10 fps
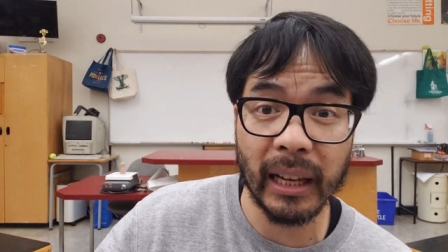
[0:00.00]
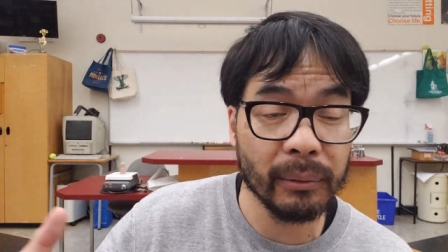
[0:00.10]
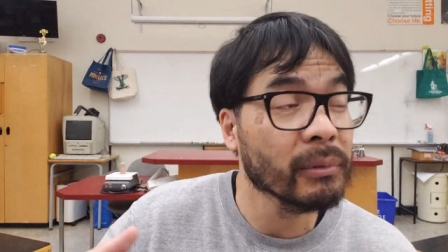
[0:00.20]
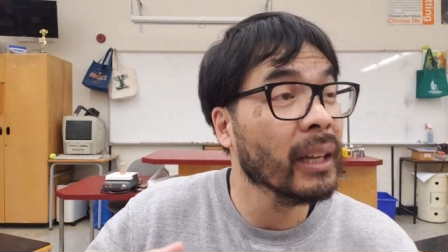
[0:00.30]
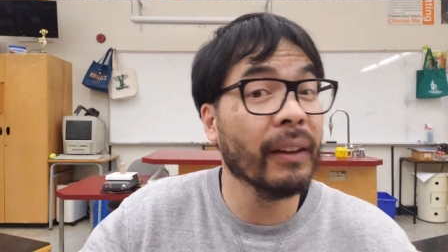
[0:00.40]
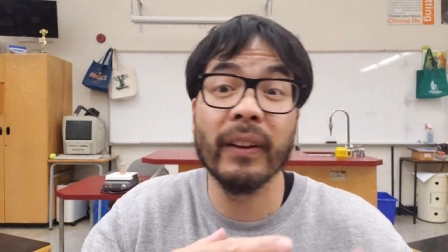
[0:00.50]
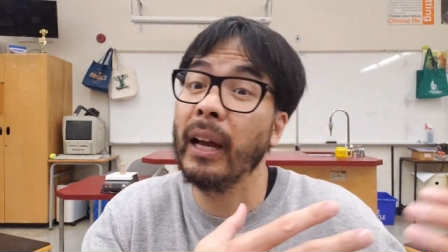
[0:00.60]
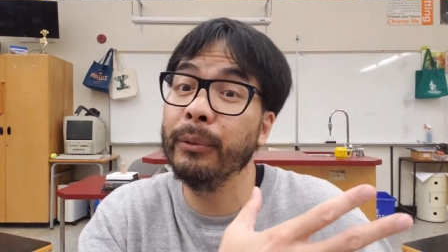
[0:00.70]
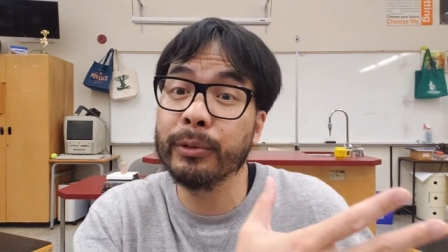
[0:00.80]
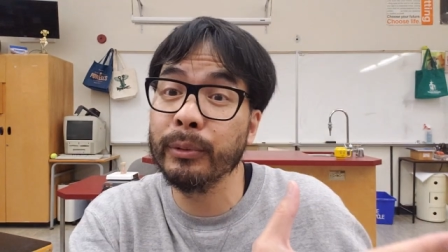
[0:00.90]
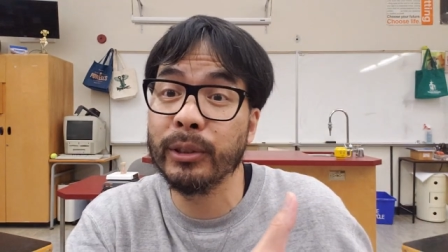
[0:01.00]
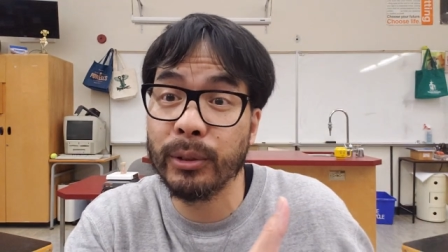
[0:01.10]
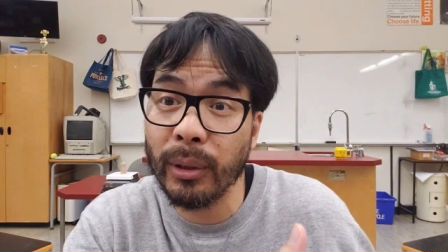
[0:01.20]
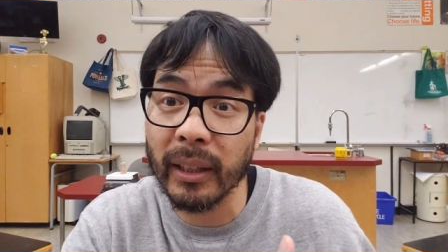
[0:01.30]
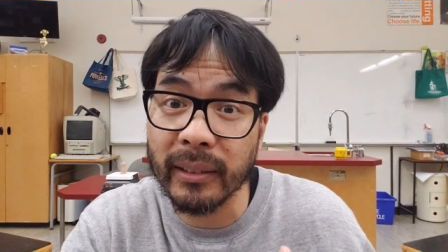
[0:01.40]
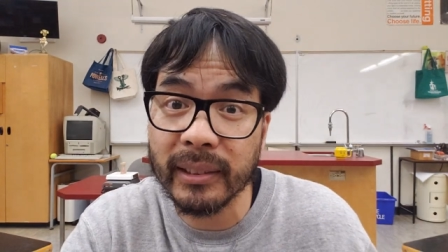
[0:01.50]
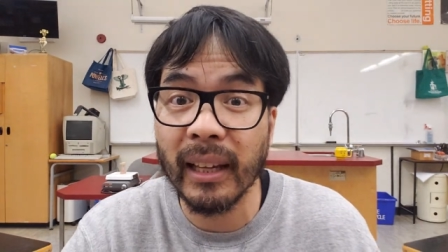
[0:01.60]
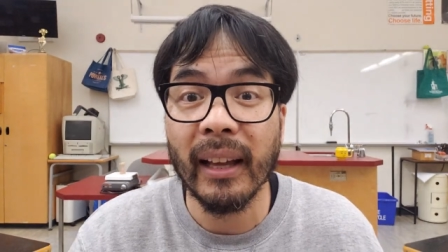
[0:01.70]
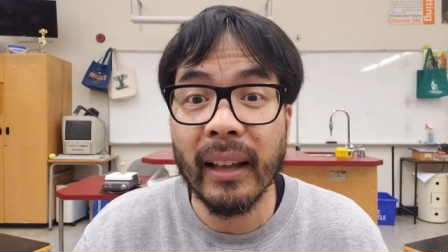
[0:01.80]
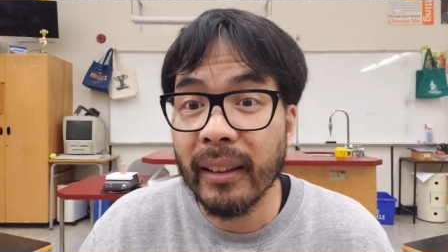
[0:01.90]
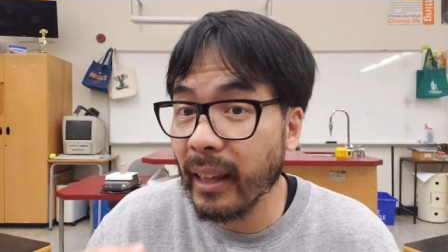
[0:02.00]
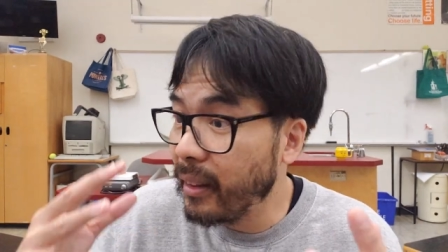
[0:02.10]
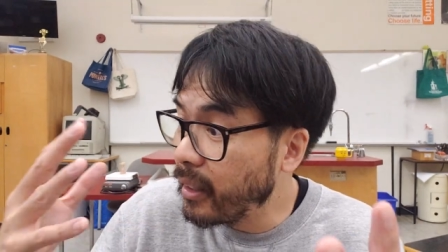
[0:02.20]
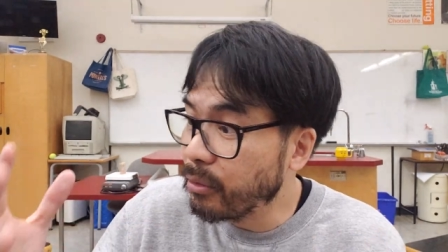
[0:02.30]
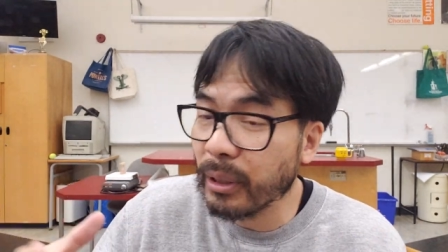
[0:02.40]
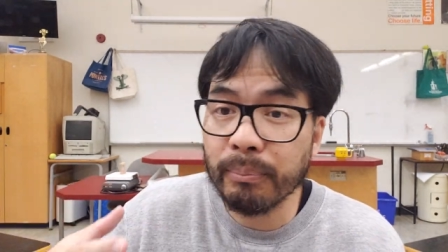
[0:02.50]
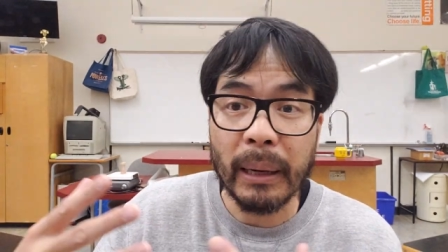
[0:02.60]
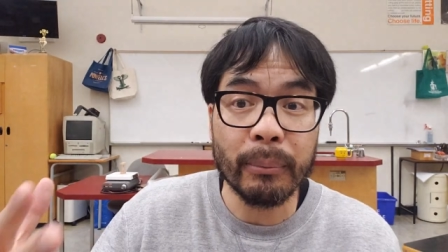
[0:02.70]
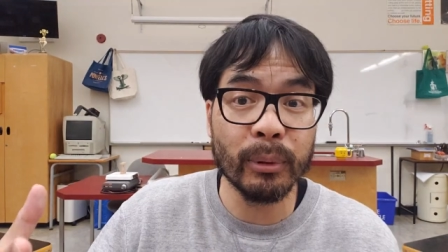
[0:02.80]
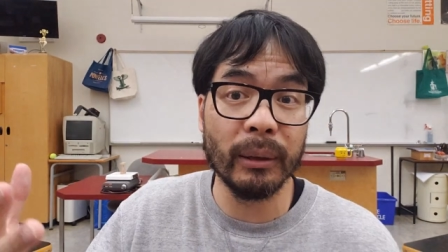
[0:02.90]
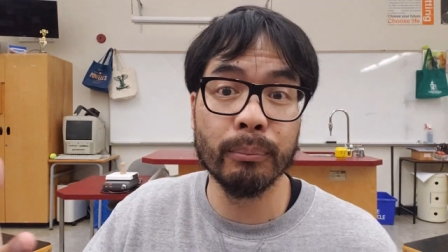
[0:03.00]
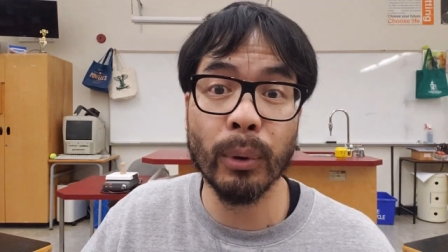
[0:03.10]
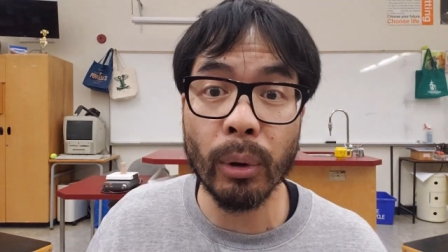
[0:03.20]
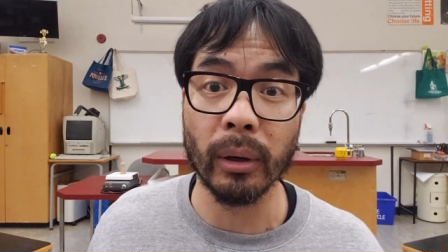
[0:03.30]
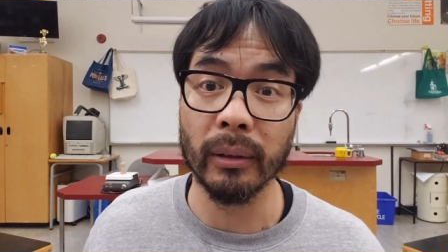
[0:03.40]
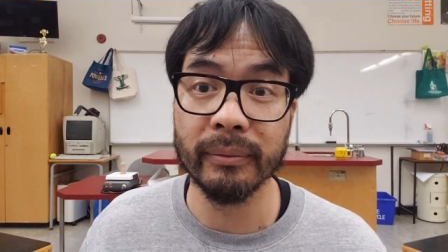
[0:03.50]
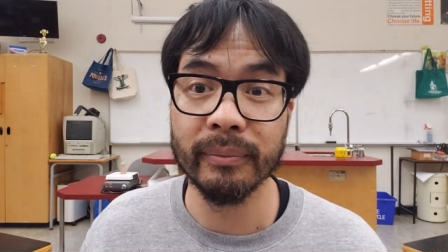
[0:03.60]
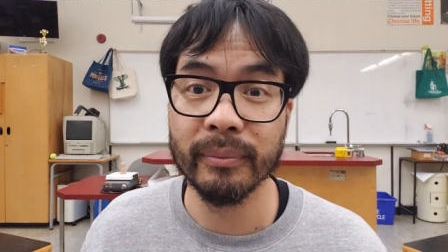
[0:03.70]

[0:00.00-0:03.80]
And if it comes from the students, then they'll remember it more.